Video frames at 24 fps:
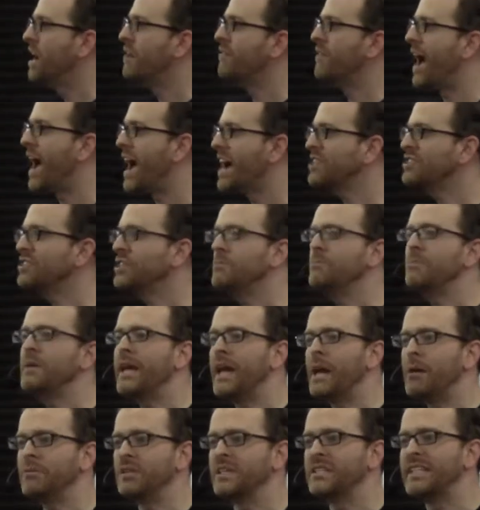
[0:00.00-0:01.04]
of actually
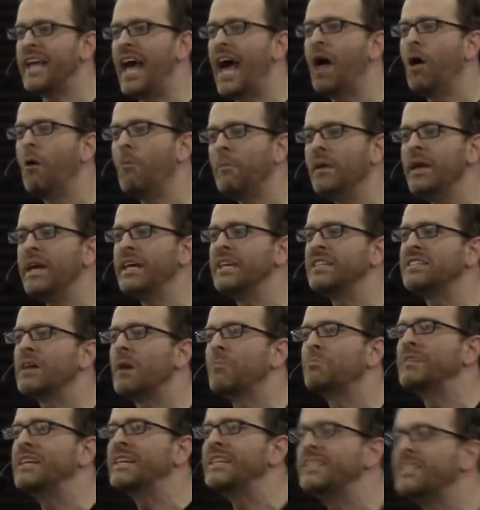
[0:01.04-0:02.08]
being able to tell me
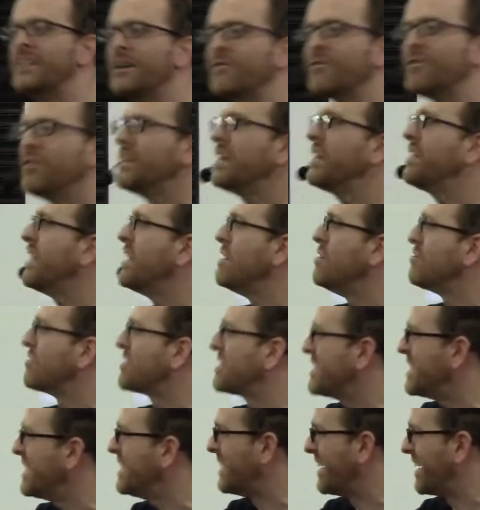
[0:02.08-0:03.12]
something differently than you're
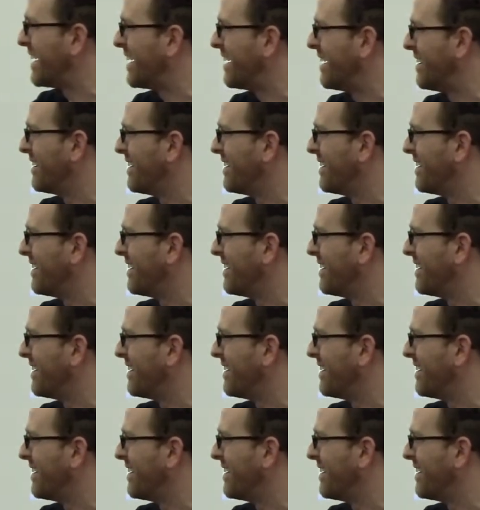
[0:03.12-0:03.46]
seeing.